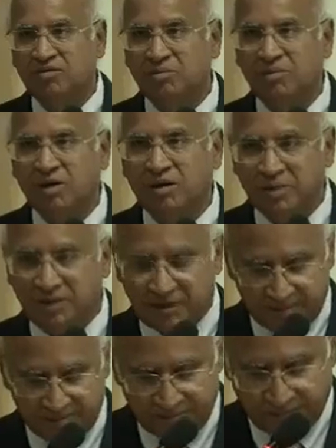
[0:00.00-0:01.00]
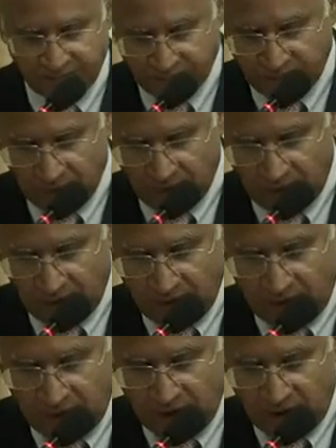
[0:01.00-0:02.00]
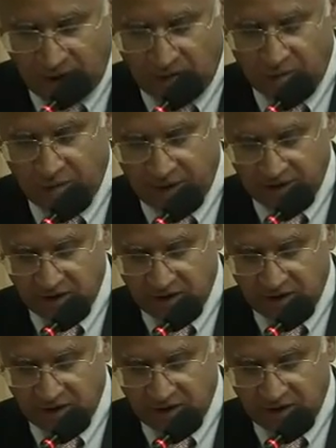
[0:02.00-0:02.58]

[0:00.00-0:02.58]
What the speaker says: employment. However,